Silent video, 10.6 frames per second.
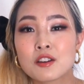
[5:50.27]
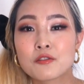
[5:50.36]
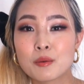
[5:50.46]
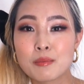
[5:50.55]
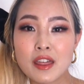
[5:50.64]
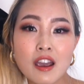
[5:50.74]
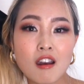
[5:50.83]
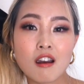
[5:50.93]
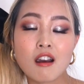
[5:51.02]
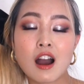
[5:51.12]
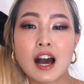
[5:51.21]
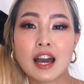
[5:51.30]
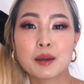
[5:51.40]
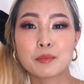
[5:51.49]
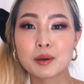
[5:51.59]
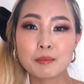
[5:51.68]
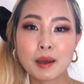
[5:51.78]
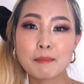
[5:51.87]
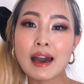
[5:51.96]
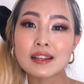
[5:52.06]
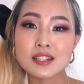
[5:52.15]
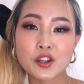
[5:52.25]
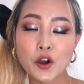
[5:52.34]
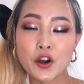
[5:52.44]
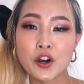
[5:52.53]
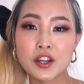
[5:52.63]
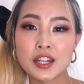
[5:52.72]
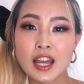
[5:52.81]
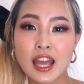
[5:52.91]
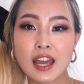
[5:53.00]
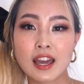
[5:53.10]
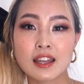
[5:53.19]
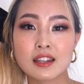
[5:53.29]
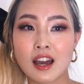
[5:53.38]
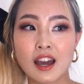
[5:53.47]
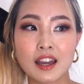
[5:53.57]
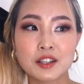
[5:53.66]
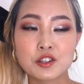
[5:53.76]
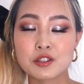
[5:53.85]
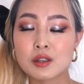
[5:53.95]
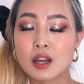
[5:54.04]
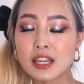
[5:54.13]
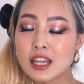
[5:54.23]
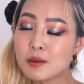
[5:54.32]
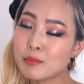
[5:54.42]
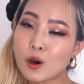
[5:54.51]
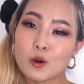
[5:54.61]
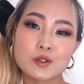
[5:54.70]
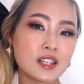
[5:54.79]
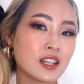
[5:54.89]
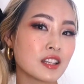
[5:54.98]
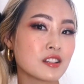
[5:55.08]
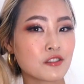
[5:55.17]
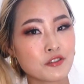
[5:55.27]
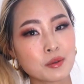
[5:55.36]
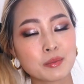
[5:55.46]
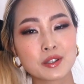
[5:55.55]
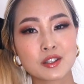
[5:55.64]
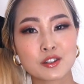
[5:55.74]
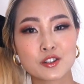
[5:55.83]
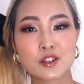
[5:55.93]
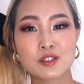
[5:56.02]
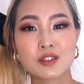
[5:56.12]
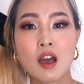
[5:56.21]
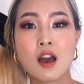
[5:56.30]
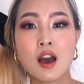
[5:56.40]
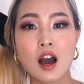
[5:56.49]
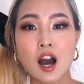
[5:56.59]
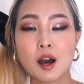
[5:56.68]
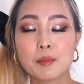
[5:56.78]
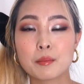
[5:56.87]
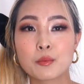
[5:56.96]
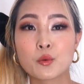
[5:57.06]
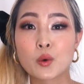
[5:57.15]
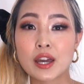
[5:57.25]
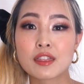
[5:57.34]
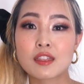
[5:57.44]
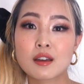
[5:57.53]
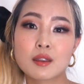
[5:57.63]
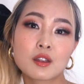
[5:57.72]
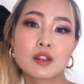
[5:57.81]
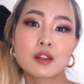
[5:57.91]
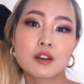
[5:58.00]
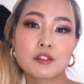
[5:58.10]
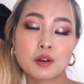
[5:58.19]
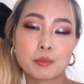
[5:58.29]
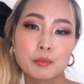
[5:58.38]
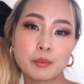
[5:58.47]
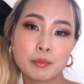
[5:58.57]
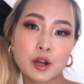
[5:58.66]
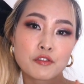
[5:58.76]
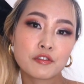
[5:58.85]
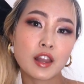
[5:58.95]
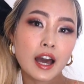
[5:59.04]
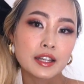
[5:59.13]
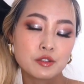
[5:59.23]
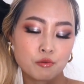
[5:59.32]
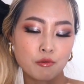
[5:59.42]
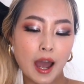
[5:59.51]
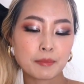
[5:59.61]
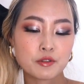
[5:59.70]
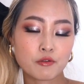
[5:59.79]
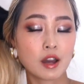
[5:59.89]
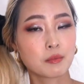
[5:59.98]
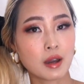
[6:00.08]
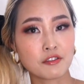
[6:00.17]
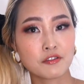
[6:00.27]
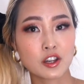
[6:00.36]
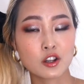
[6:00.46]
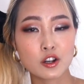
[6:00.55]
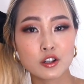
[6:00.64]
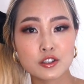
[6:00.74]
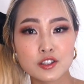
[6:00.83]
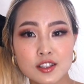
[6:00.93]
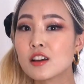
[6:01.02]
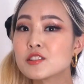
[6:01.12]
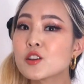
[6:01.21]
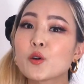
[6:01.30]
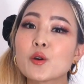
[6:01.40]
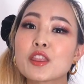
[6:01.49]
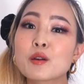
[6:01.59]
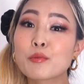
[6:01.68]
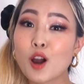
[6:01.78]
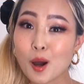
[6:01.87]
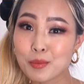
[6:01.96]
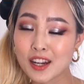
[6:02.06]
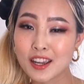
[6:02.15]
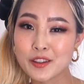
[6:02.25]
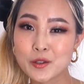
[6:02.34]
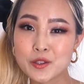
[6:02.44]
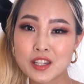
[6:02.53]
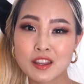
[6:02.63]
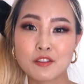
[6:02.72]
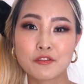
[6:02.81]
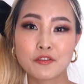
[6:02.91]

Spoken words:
From there, I put my mask on and I just keep posing in different positions with the butterflies wrapped around my fingers. So the prop that I used in the